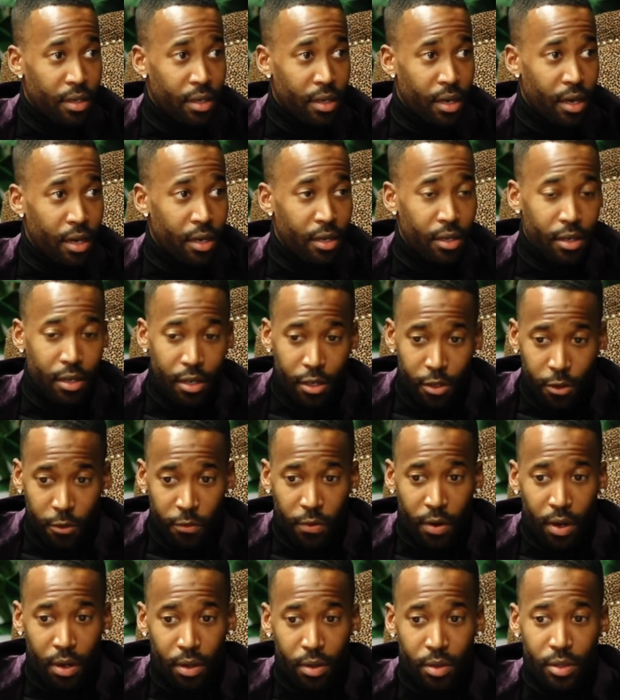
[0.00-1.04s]
Okay? You
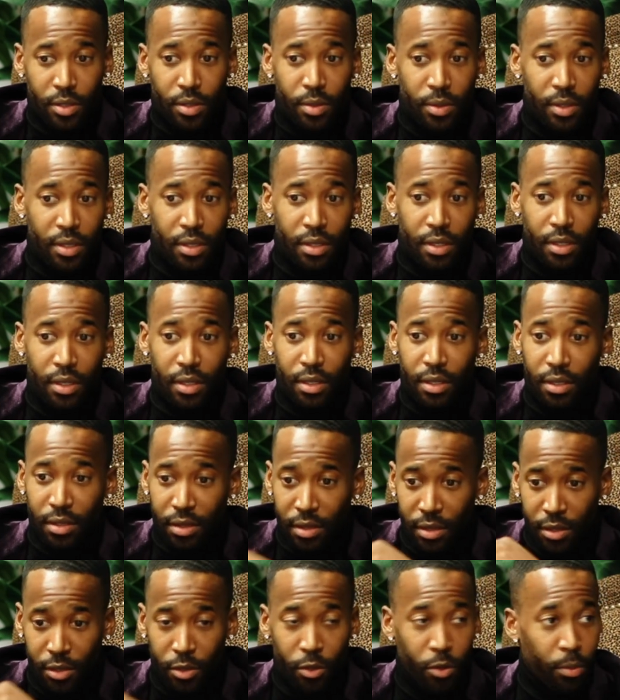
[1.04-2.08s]
follow those three things,
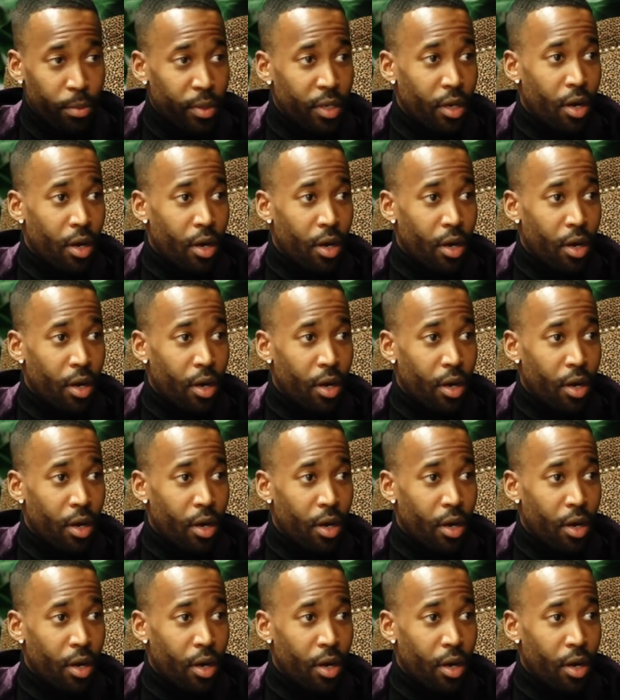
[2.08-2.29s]
you'll be